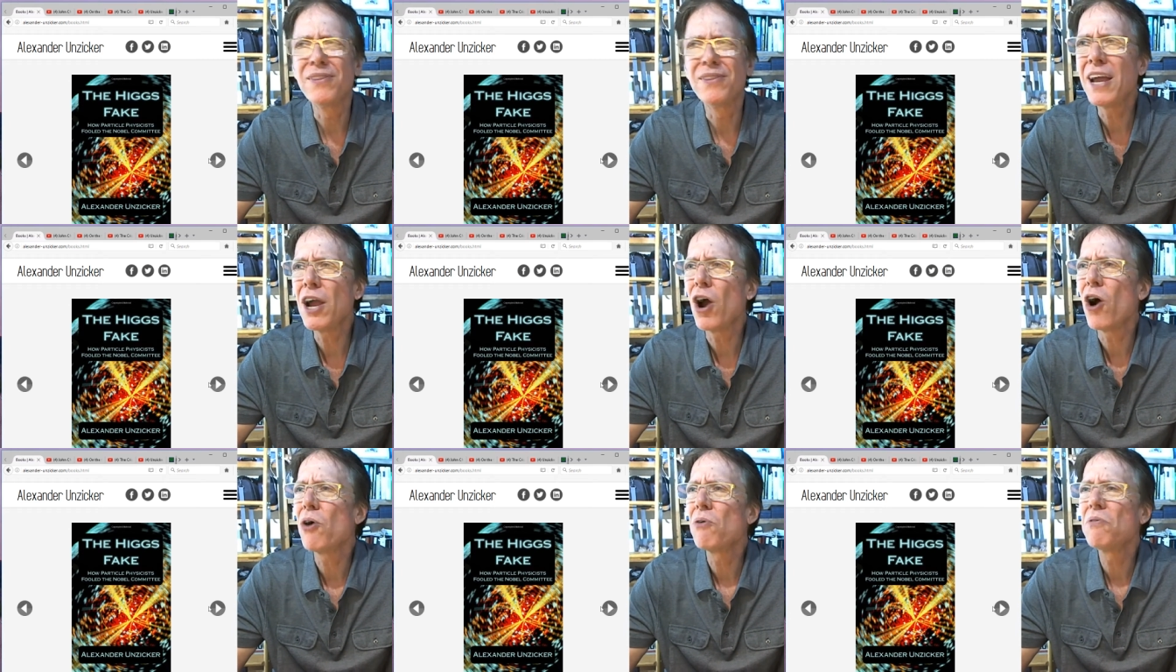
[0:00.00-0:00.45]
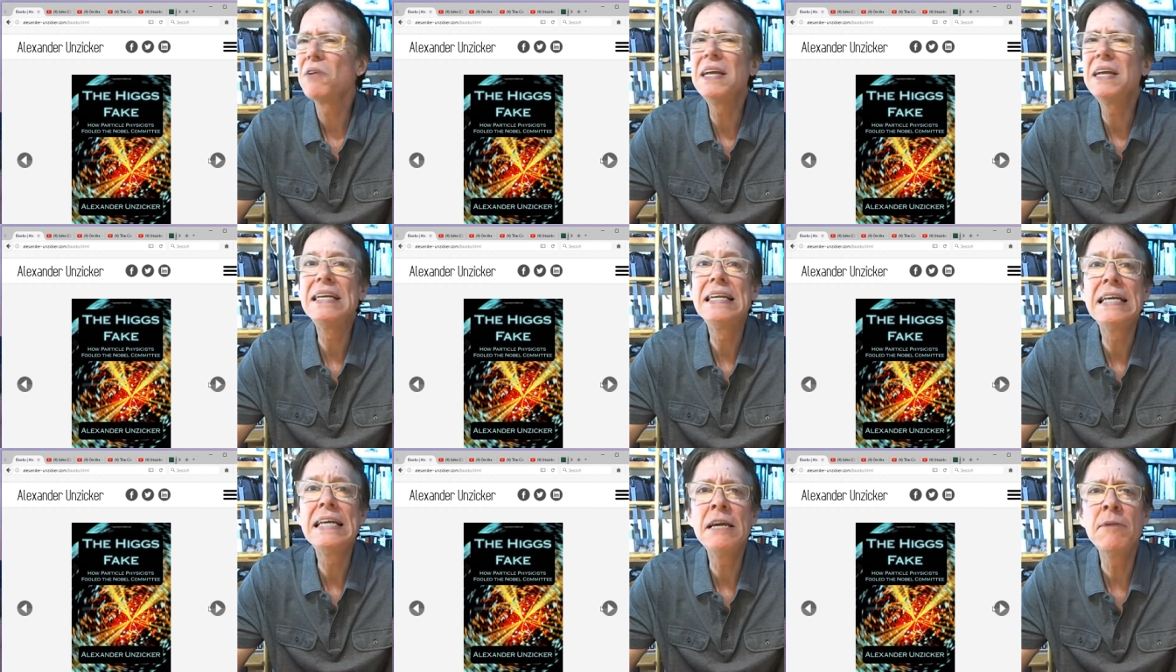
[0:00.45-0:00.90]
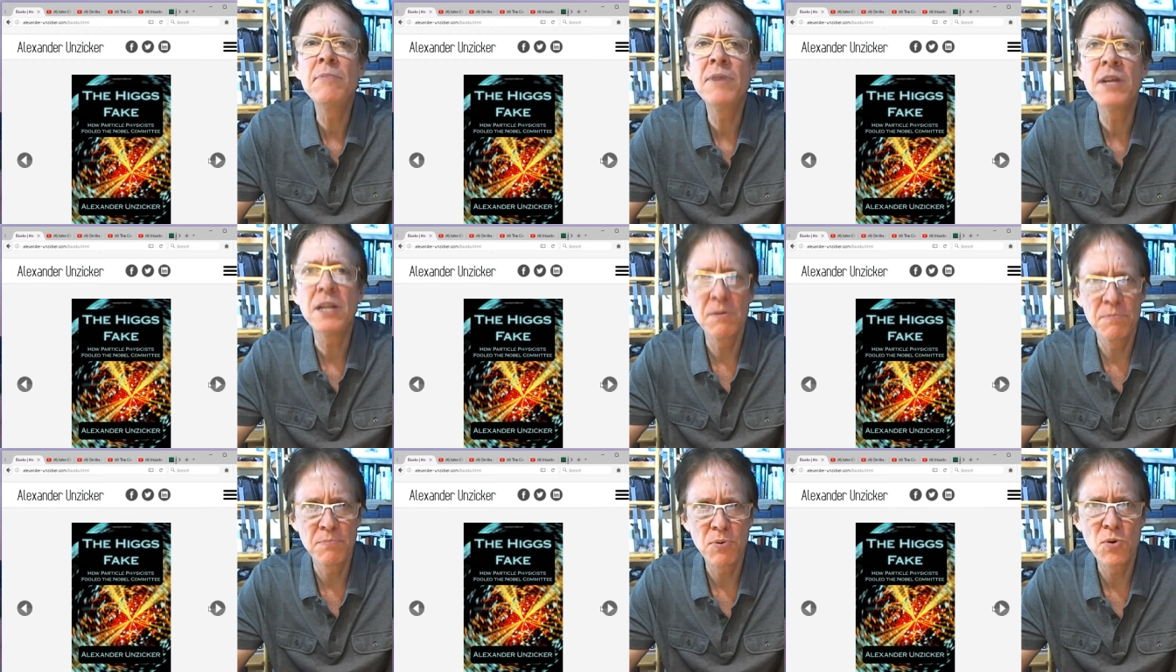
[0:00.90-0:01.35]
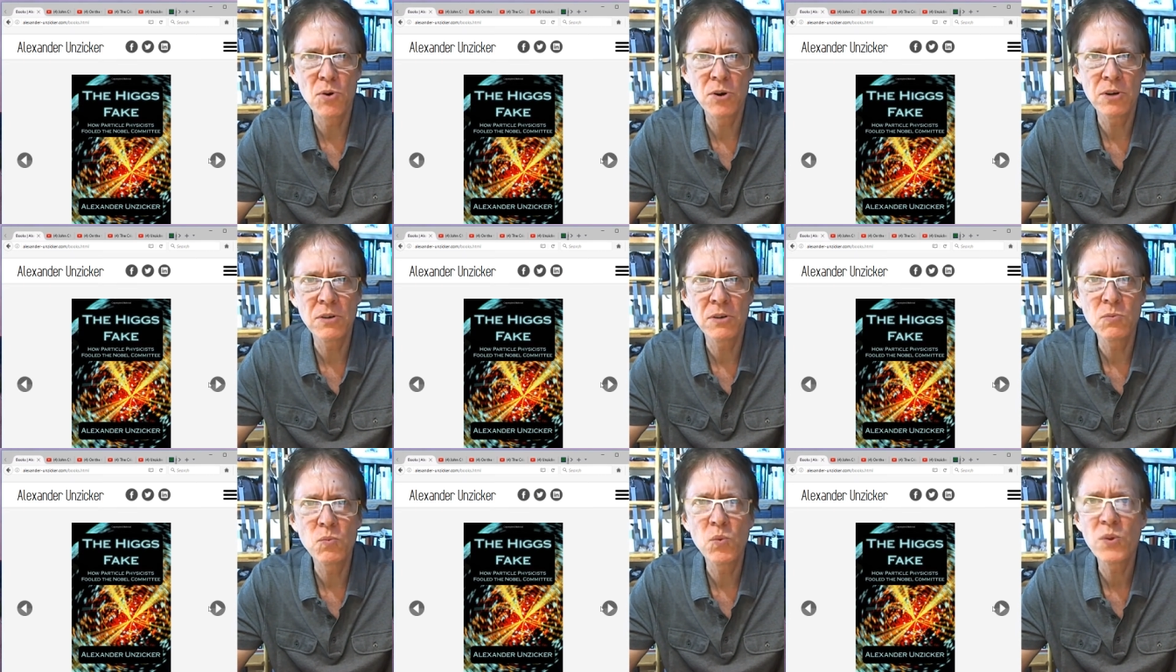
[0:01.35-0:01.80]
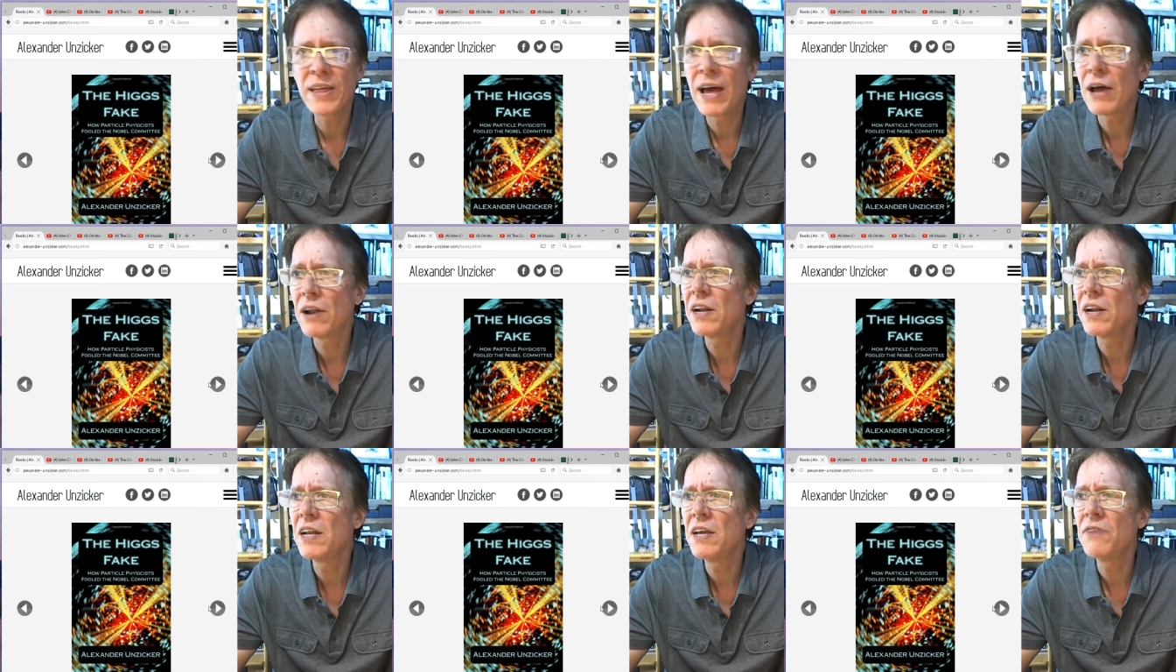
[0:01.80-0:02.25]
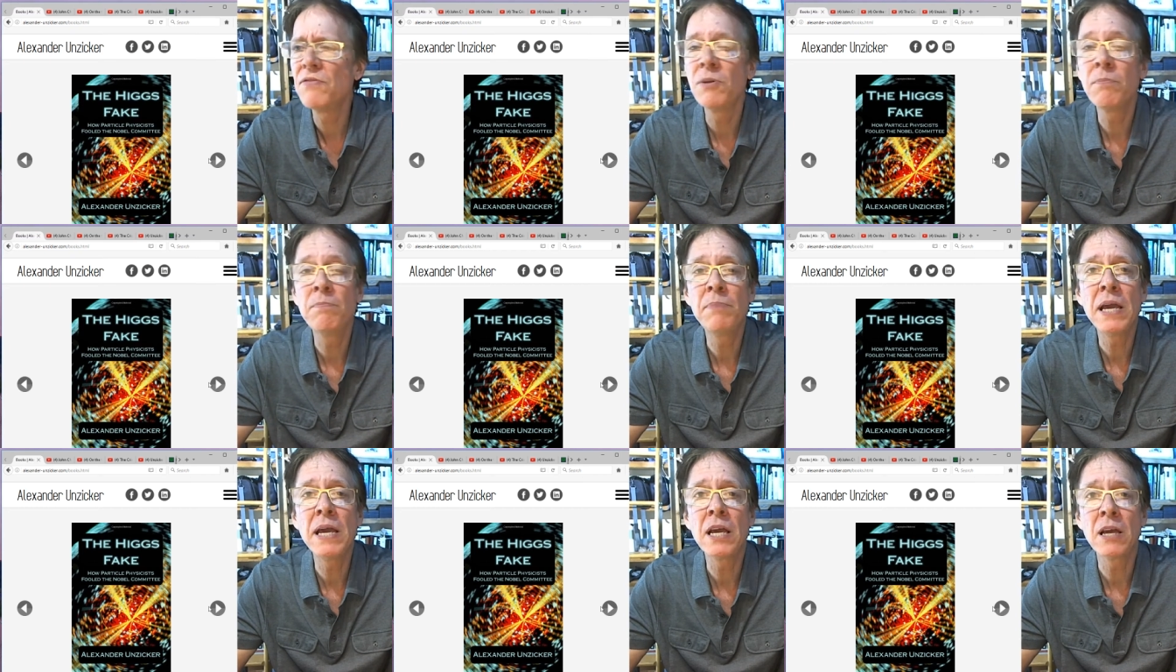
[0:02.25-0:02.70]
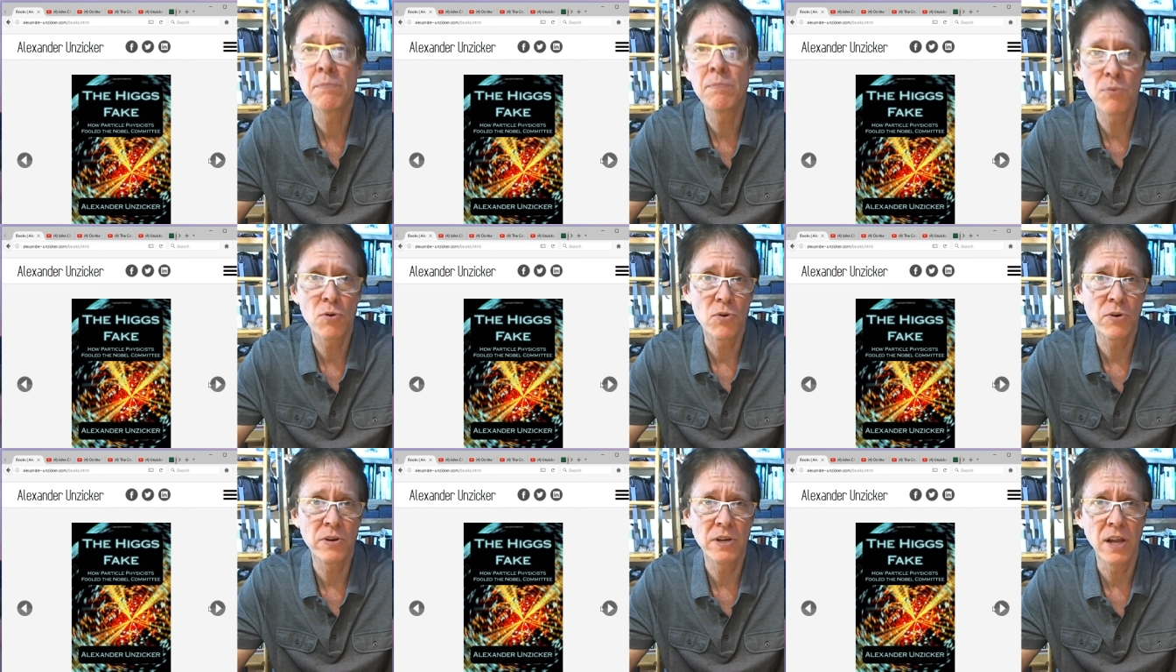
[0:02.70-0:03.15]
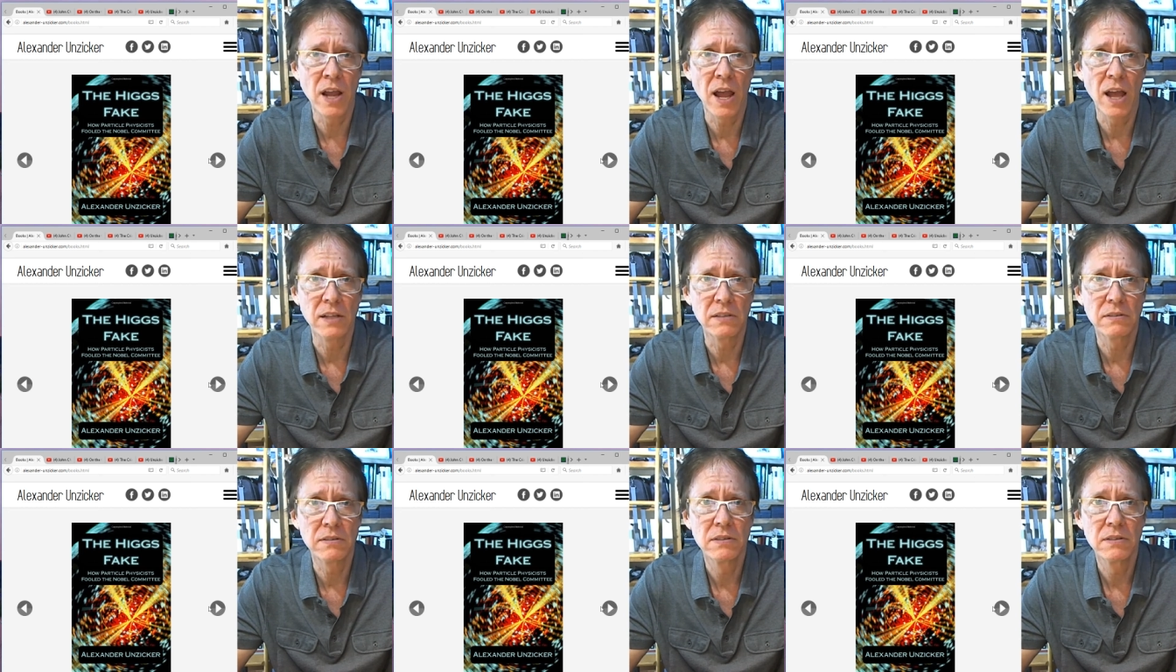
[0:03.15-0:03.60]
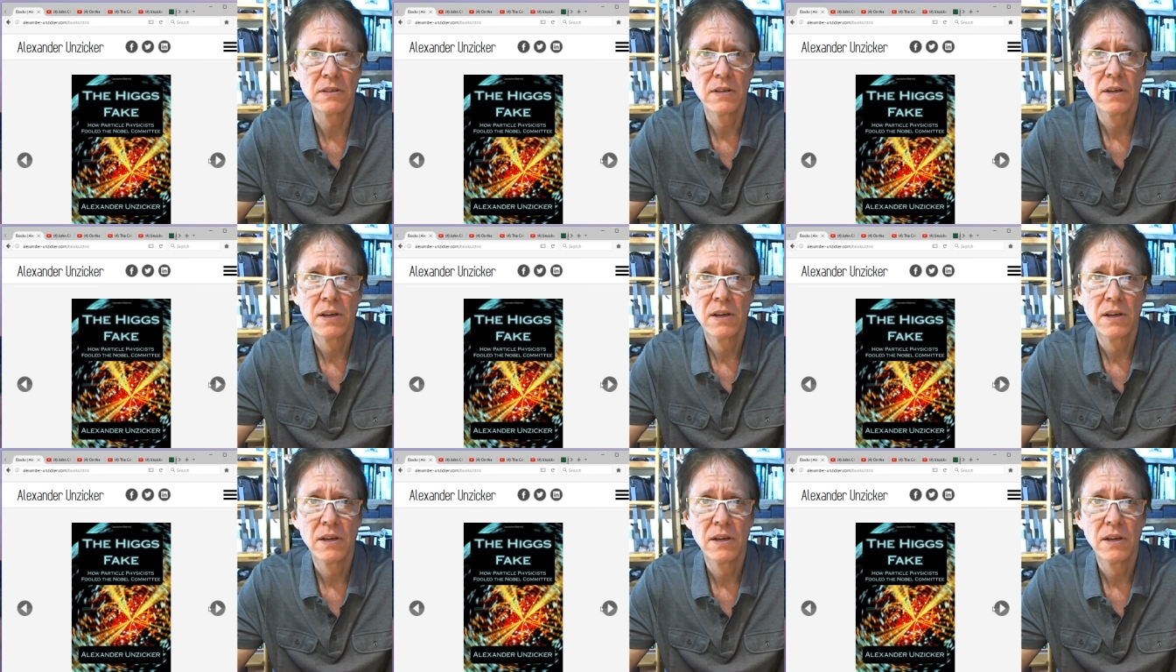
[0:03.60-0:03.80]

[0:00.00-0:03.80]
They already deem it important without it even being important yet.